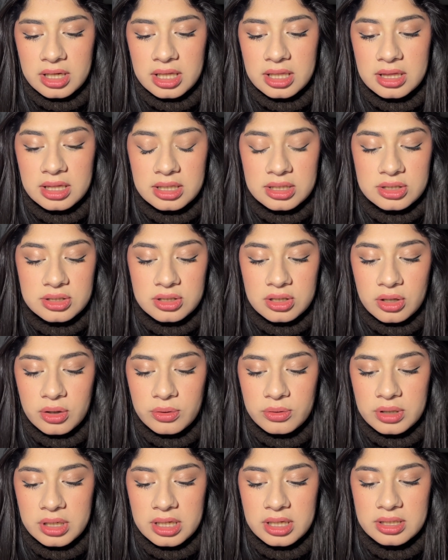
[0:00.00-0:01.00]
the
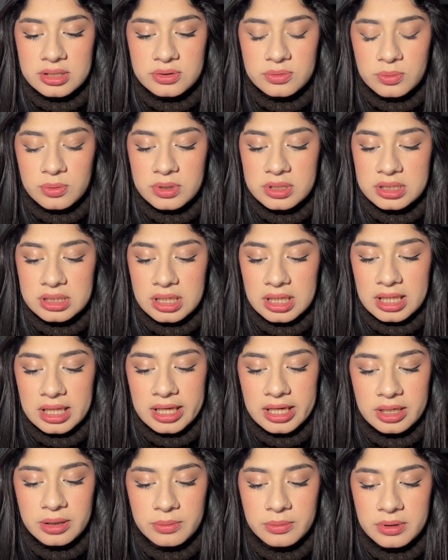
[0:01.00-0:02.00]
slow dance was
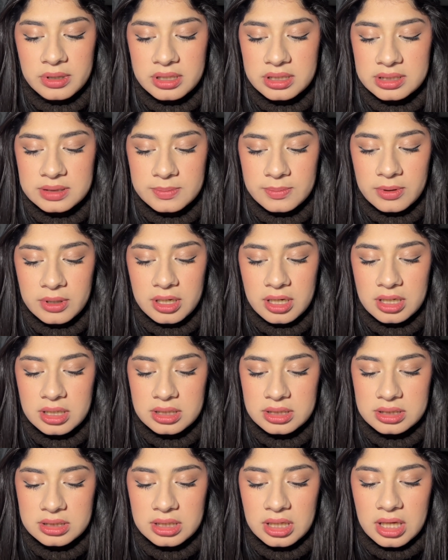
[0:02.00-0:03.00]
alight with the
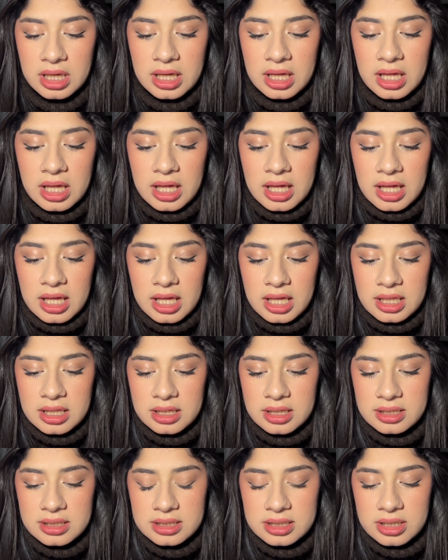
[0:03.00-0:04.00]
sparks, and
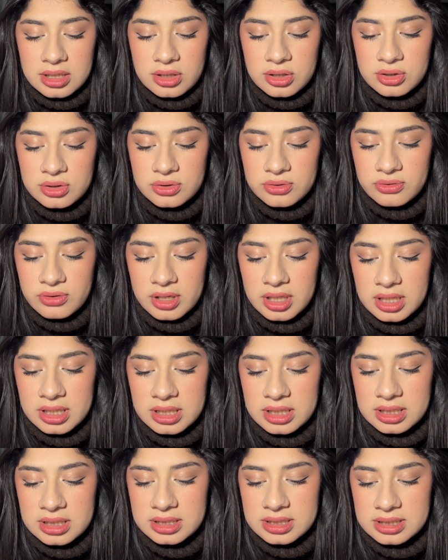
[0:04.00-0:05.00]
the tears fell
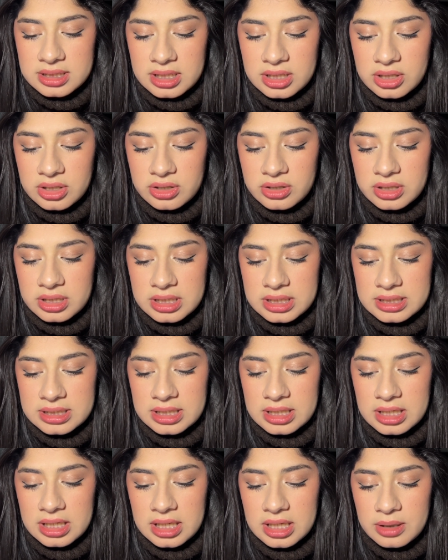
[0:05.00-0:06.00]
in
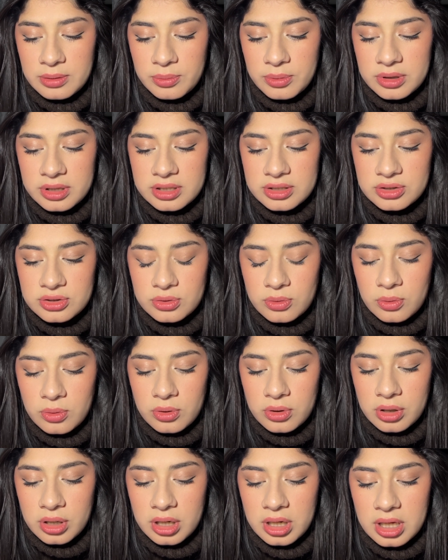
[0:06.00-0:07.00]
synchronicity with the
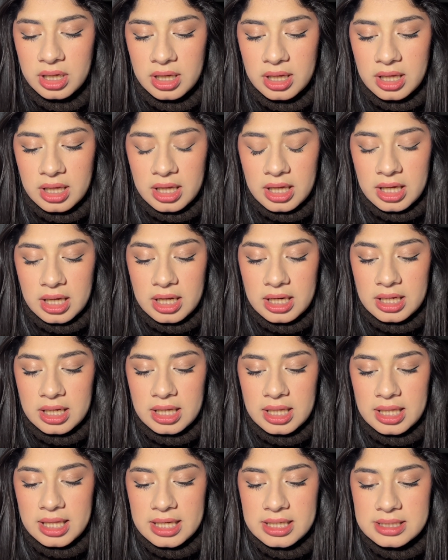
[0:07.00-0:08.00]
score, and
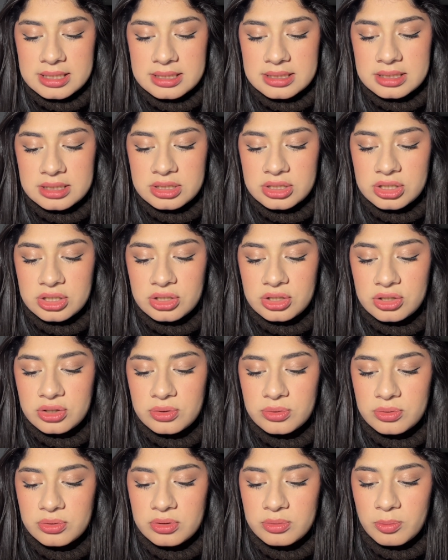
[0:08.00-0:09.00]
at last she
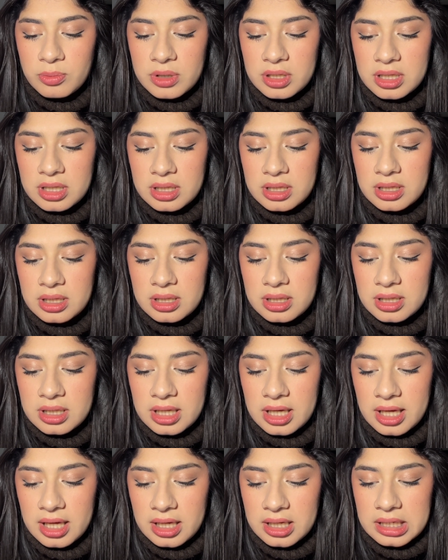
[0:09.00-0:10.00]
knew what
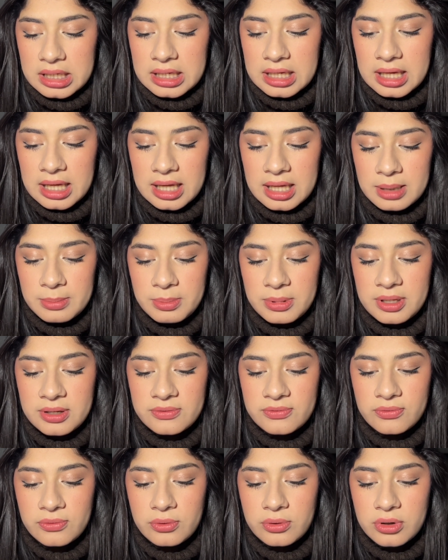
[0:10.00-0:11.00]
the agony had been
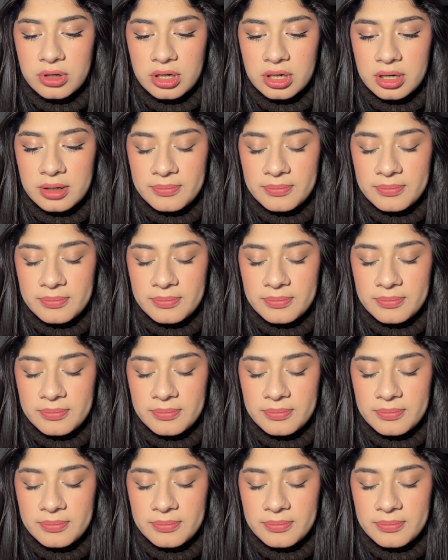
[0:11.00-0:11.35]
for.